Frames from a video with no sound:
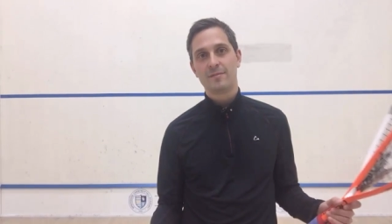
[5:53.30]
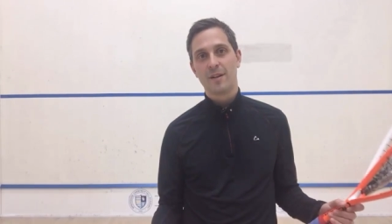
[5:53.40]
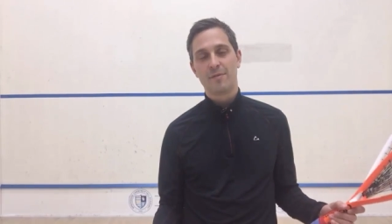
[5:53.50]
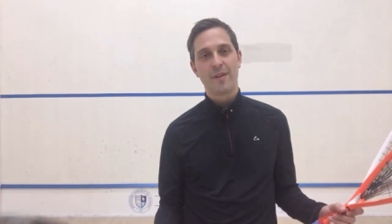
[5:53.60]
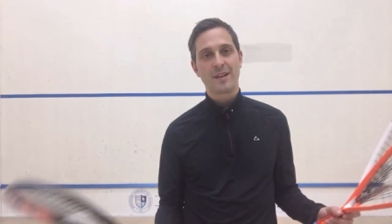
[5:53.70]

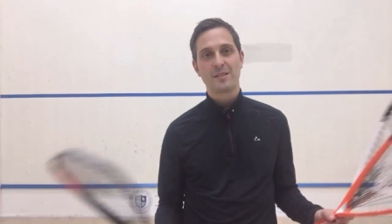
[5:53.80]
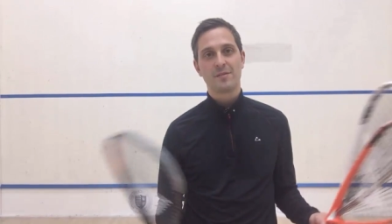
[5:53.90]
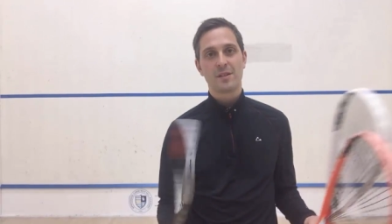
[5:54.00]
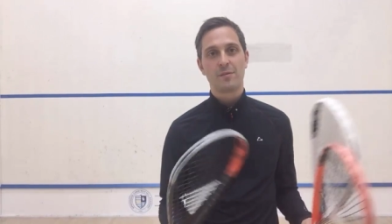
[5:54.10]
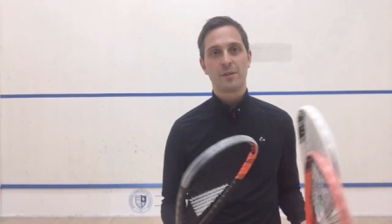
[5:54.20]

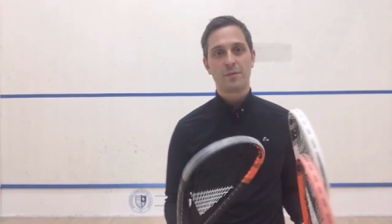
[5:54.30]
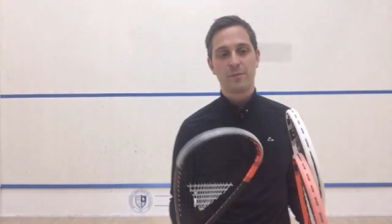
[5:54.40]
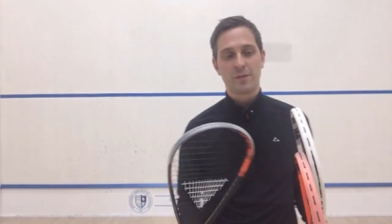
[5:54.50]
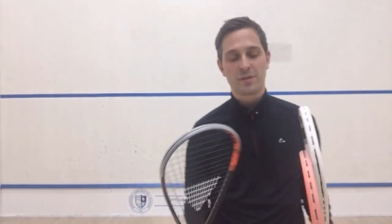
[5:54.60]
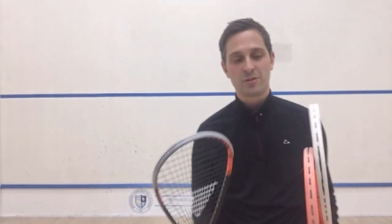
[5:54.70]
effectively
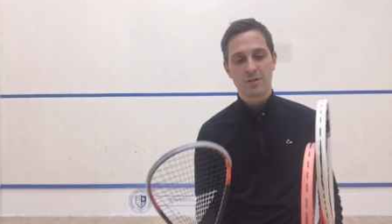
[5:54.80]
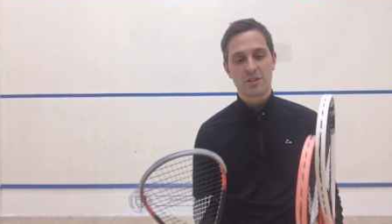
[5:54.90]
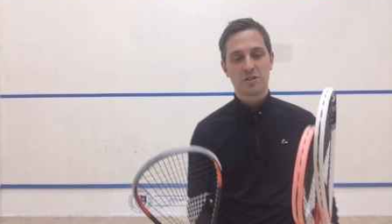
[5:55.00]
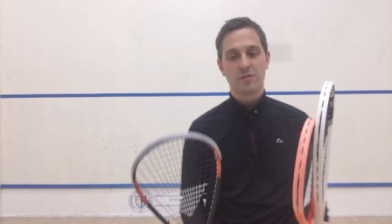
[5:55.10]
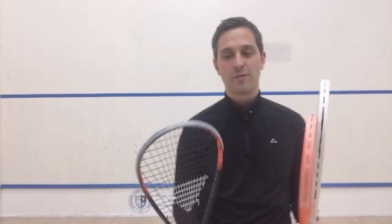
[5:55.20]
with a
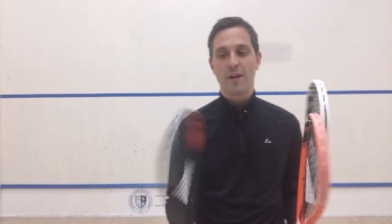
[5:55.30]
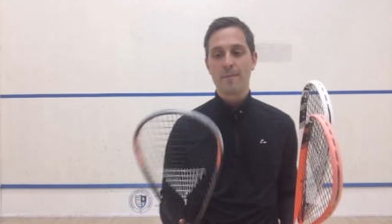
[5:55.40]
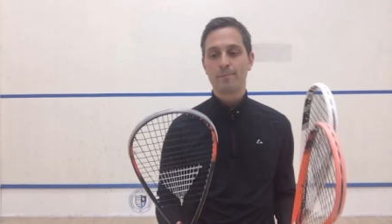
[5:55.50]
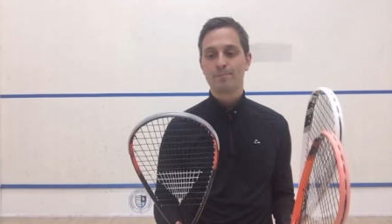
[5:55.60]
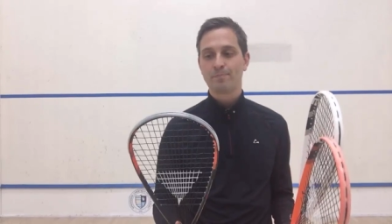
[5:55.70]
traditional
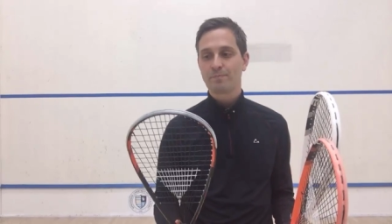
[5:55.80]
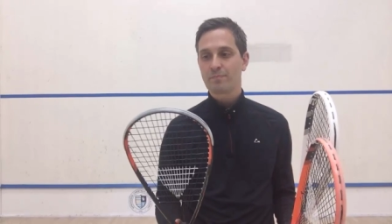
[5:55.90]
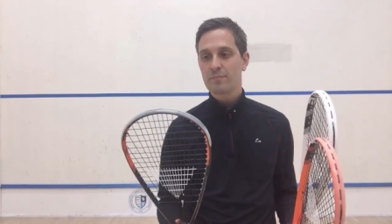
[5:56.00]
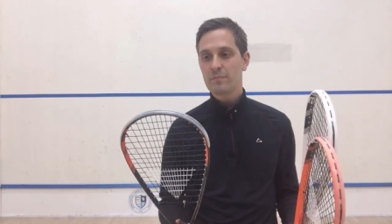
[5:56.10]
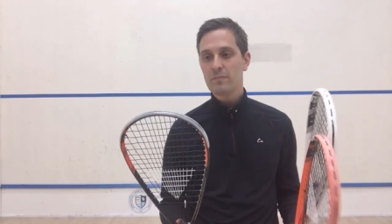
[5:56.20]
frame.
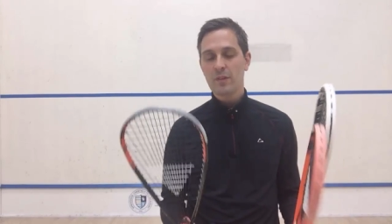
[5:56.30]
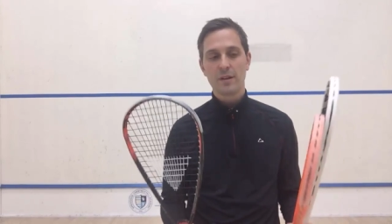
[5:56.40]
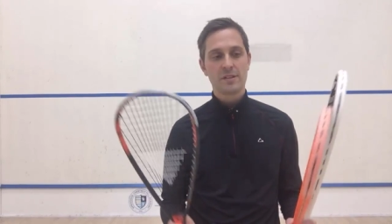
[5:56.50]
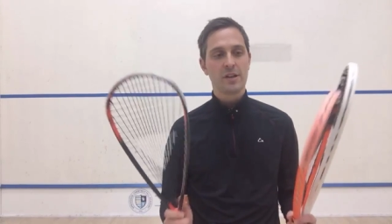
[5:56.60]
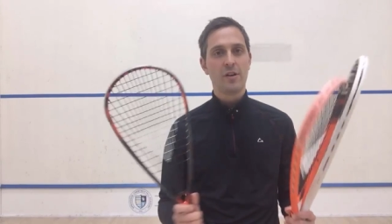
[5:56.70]

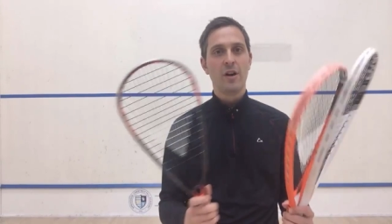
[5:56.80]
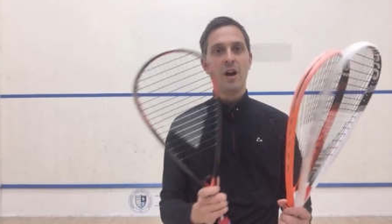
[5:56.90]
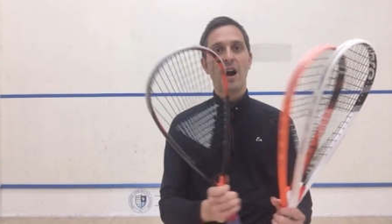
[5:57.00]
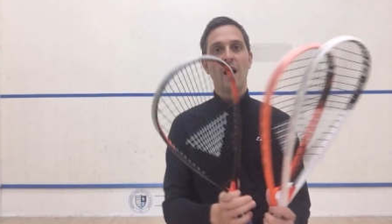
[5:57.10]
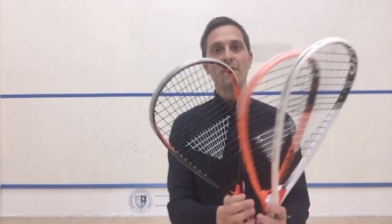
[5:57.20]
So
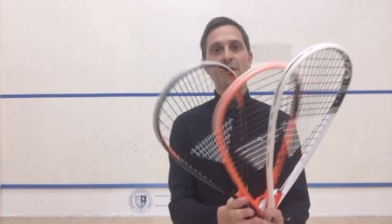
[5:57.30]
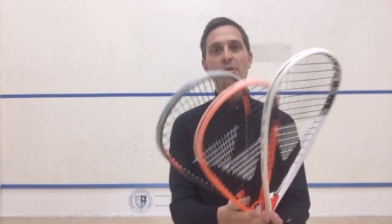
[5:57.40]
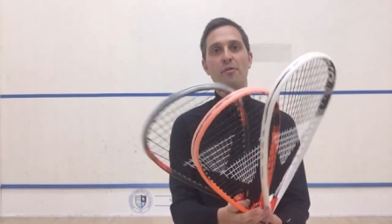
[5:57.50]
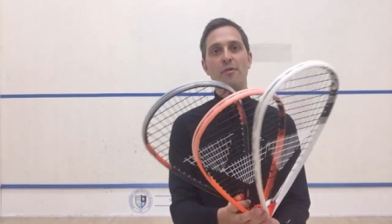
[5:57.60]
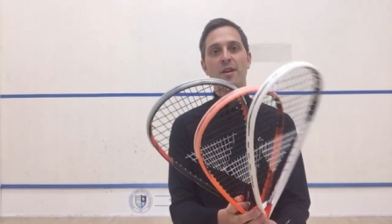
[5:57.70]
of the
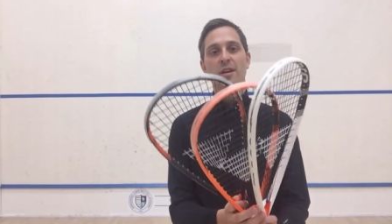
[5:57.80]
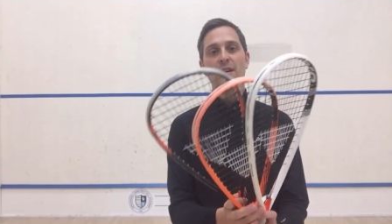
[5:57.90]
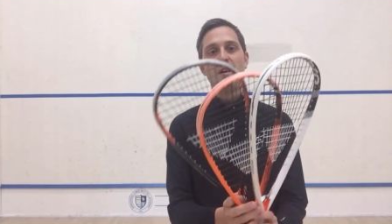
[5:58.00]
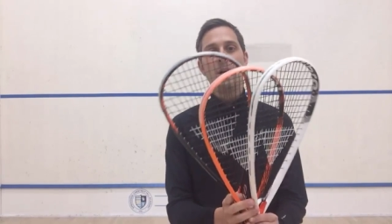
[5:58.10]
three,